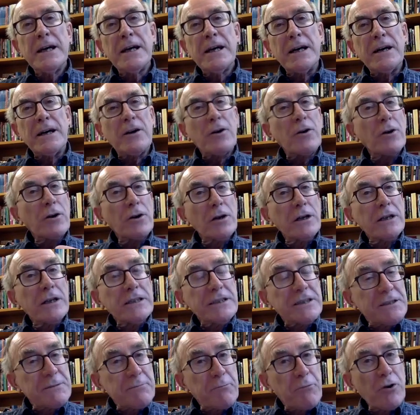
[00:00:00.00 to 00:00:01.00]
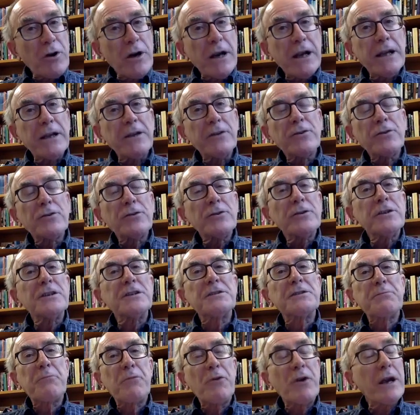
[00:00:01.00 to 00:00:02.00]
uh, early spring through the
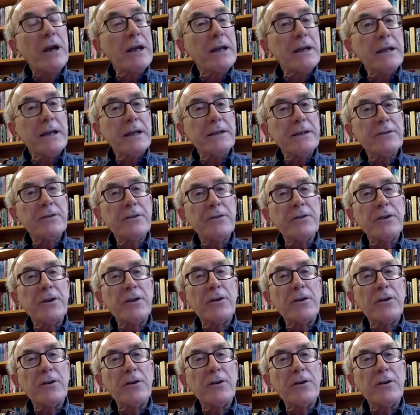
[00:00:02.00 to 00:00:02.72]
spring and into the